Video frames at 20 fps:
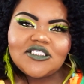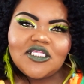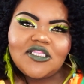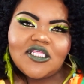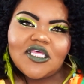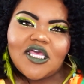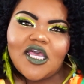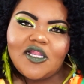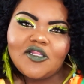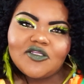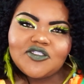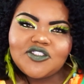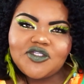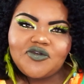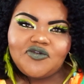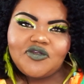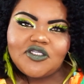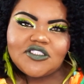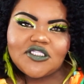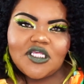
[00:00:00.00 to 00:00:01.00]
in the color
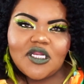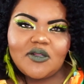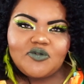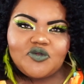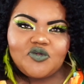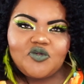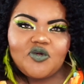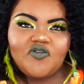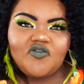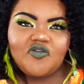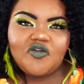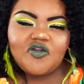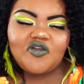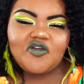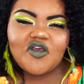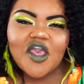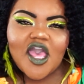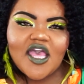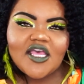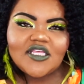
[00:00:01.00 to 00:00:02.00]
series that I'm doing for
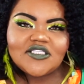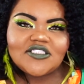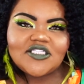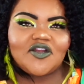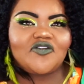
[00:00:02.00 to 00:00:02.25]
you guys.